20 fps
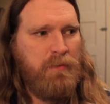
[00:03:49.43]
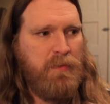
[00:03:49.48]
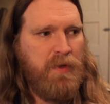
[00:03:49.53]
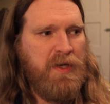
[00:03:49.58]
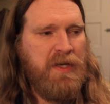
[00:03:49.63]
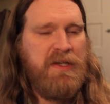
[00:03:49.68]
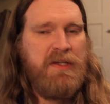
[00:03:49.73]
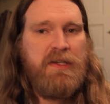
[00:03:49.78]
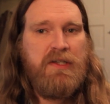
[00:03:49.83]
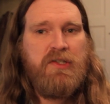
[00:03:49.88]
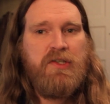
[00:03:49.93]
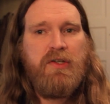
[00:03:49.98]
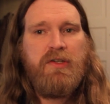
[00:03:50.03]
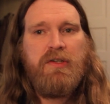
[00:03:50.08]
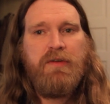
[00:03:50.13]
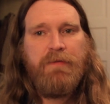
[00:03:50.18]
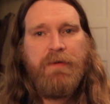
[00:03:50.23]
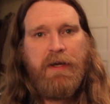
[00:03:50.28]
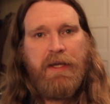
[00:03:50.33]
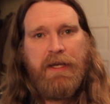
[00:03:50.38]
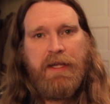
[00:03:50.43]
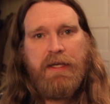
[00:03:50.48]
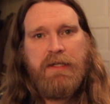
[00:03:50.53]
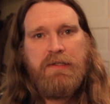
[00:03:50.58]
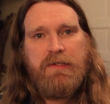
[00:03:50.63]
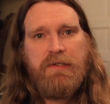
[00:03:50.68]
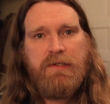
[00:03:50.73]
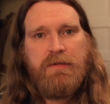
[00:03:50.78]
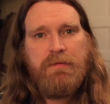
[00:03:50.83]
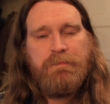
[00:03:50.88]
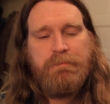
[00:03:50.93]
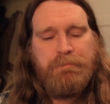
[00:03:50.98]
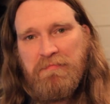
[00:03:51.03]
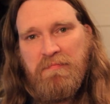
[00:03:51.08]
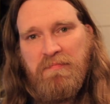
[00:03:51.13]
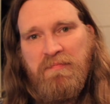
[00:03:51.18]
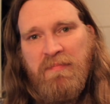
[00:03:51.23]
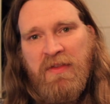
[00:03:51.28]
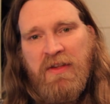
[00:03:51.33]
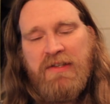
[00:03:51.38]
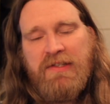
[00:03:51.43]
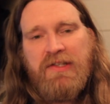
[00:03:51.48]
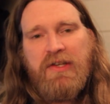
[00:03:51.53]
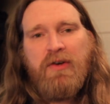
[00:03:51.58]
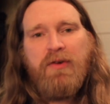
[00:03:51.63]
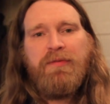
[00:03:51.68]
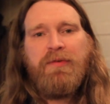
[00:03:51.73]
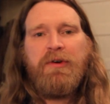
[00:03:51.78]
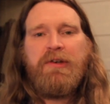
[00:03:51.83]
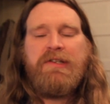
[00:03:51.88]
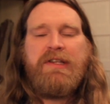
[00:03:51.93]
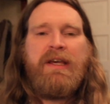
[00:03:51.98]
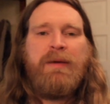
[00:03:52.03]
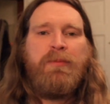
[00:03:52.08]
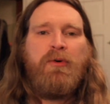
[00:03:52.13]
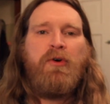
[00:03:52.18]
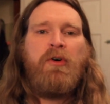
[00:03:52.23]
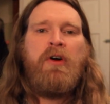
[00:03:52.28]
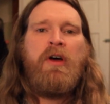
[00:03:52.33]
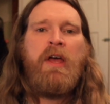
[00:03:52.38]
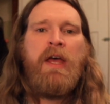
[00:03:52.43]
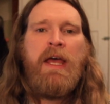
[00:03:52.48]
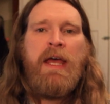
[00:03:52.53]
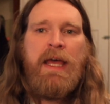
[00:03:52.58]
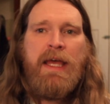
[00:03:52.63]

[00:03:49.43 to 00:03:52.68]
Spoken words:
In addition to finance, so for example,